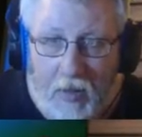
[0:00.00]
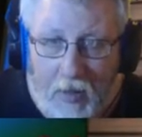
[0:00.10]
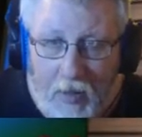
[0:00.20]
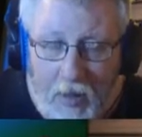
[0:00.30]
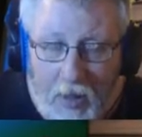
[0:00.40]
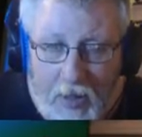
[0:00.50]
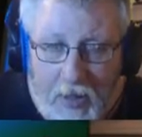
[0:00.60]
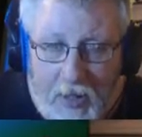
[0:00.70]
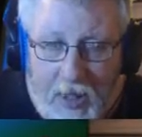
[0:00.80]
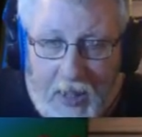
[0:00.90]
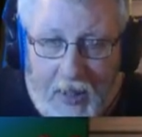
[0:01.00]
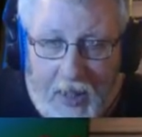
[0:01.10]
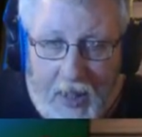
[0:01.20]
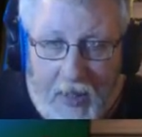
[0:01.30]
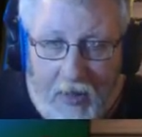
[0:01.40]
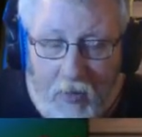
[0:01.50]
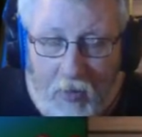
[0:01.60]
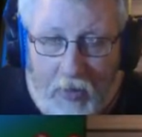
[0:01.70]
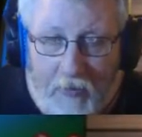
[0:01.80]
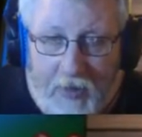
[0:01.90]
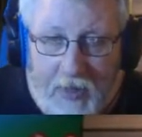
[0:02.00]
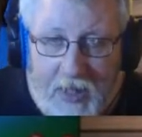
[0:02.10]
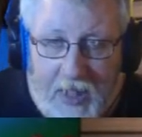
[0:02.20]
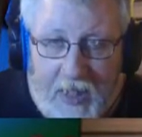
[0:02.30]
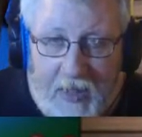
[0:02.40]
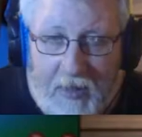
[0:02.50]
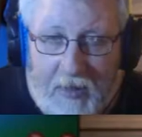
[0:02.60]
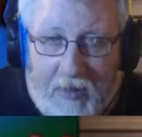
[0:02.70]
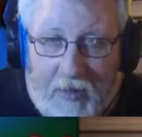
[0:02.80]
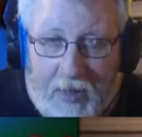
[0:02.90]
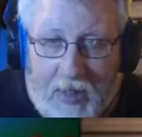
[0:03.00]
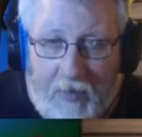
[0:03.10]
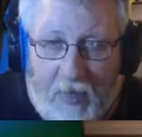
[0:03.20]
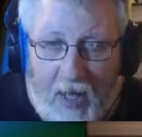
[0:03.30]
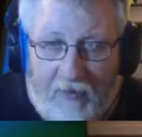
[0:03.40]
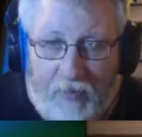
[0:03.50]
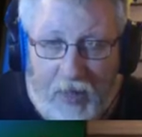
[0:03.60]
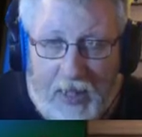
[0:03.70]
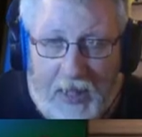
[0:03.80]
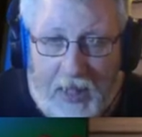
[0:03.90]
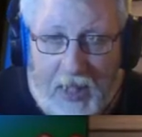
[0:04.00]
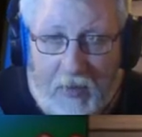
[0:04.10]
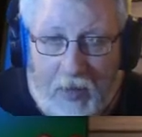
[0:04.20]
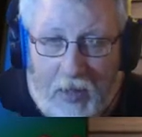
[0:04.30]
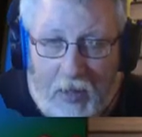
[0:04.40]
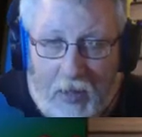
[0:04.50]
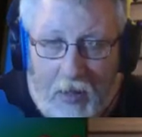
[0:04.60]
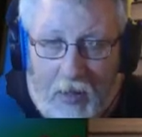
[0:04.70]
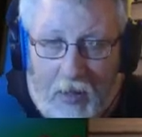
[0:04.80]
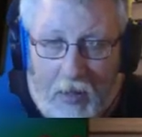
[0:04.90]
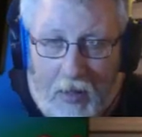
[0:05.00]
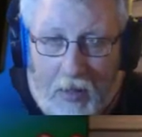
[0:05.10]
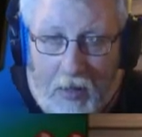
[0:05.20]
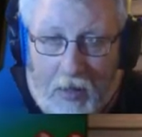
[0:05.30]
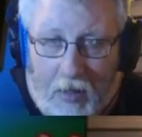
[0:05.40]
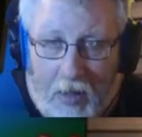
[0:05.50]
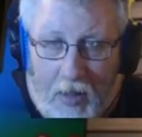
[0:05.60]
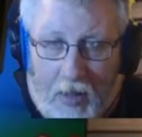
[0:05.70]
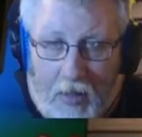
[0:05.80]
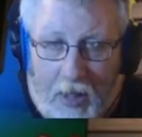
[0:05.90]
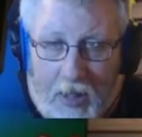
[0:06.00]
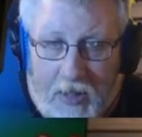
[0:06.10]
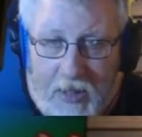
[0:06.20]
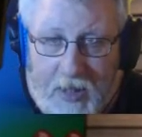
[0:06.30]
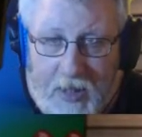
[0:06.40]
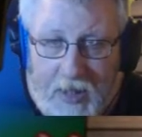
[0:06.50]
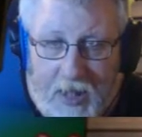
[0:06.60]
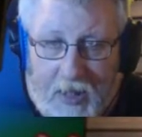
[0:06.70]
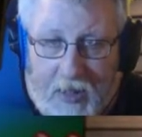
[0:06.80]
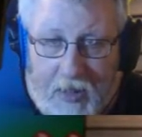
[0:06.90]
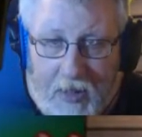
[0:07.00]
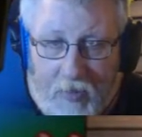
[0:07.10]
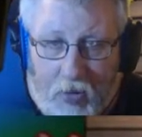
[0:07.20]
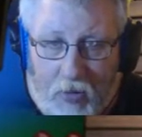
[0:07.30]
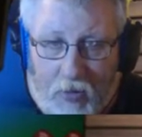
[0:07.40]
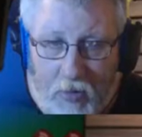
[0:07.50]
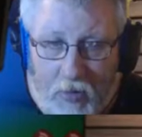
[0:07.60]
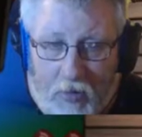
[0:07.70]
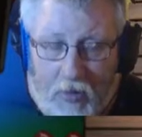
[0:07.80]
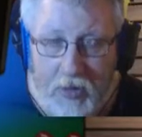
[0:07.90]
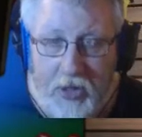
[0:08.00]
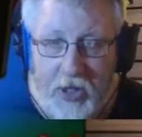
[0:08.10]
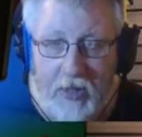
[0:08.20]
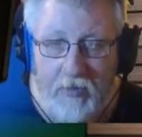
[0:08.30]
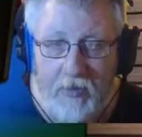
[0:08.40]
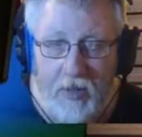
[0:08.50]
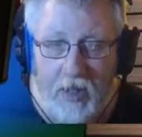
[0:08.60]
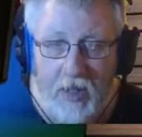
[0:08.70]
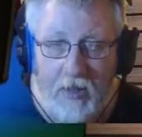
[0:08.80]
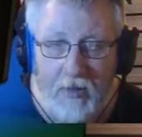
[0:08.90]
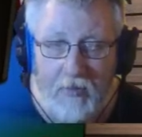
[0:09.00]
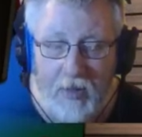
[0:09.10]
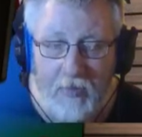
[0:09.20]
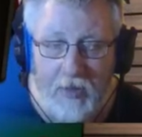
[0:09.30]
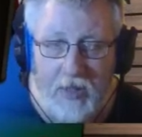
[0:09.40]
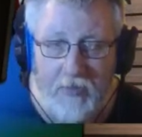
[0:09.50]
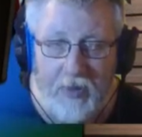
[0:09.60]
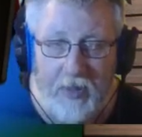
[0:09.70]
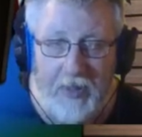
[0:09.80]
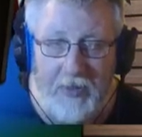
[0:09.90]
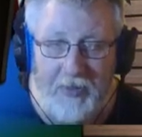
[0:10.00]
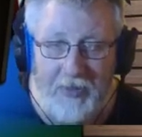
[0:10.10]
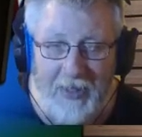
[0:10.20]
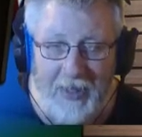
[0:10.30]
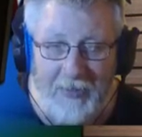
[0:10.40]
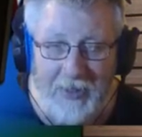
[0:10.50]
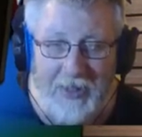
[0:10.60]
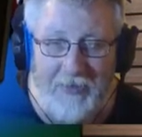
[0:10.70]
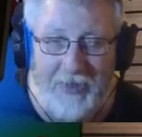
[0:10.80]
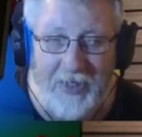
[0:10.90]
and I just can't get it low enough to sight because I'm half blind anyway. I can't see the centre of the ball. Oh shit! Well, that was never gonna, that was never gonna